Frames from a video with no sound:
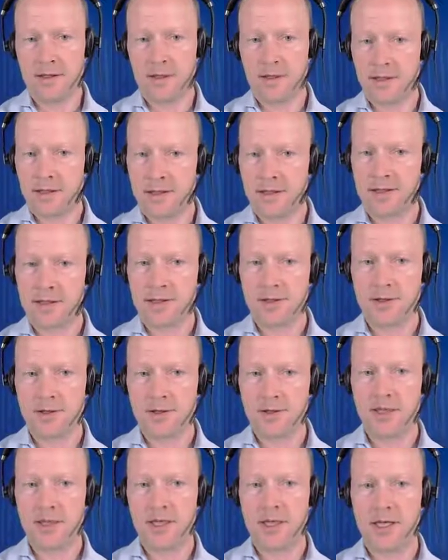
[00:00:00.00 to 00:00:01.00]
Yeah, there
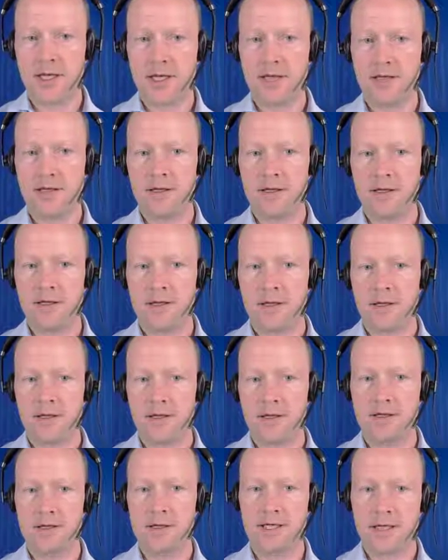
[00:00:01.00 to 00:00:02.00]
certainly
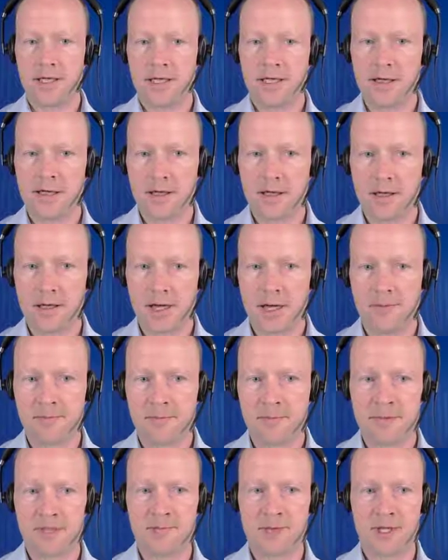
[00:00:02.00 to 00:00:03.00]
are technical
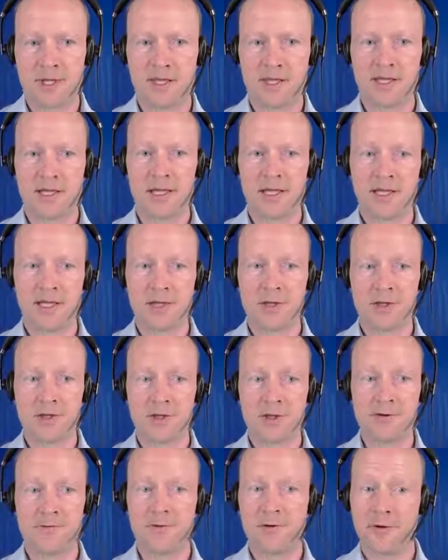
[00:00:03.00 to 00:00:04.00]
gaps, but I think there's
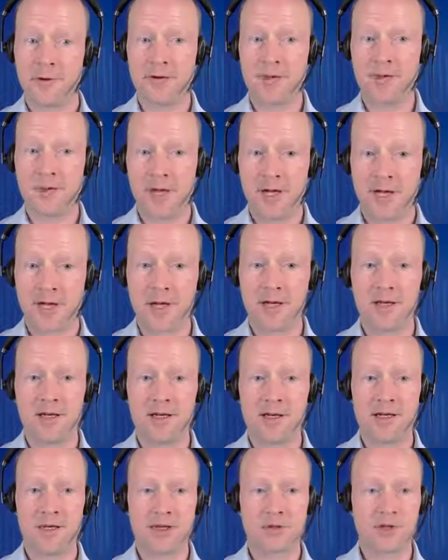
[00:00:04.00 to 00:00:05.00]
a very big
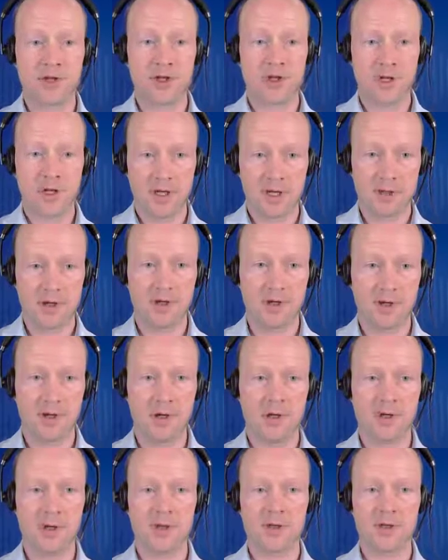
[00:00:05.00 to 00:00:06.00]
just
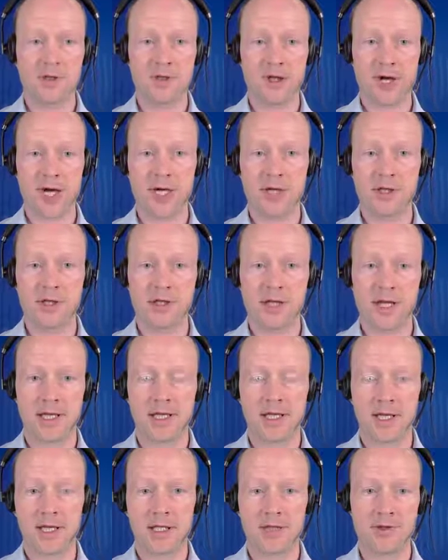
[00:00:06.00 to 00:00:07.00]
cultural change that
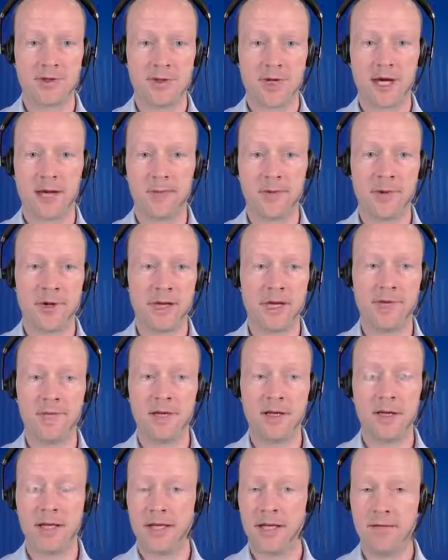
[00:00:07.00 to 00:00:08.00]
needs to happen,
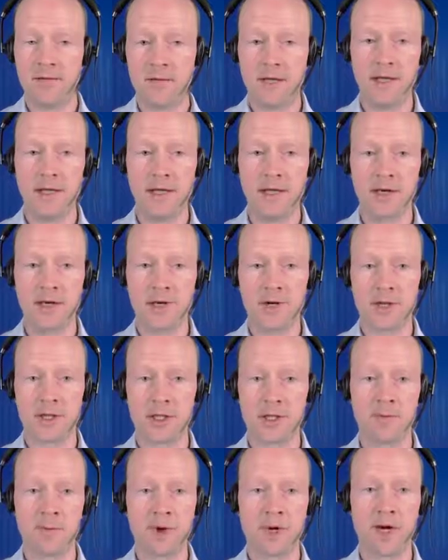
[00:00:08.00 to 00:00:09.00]
even in the
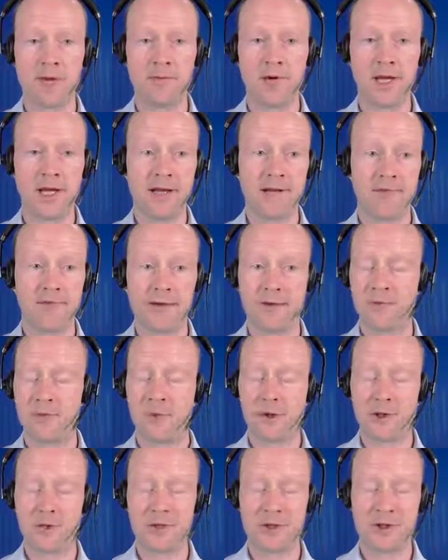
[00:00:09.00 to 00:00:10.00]
areas where I believe
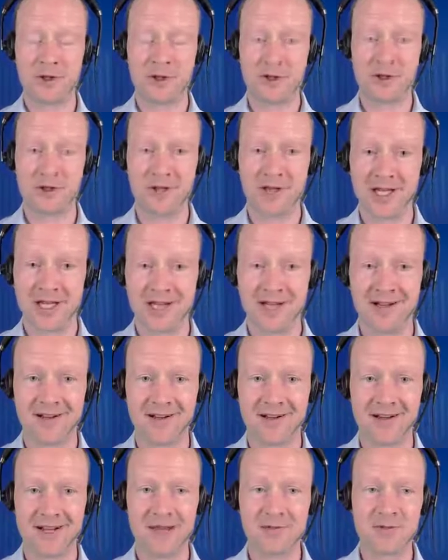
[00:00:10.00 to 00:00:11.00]
pretty much all the
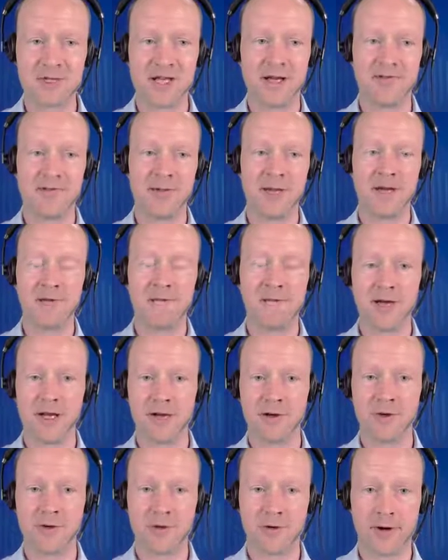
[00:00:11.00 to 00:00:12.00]
technical gaps have been
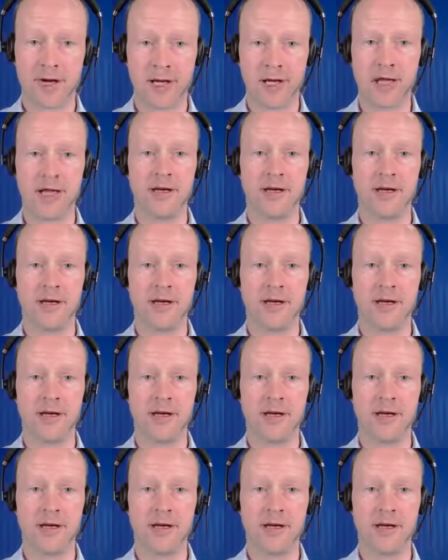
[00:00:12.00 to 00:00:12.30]
filled already.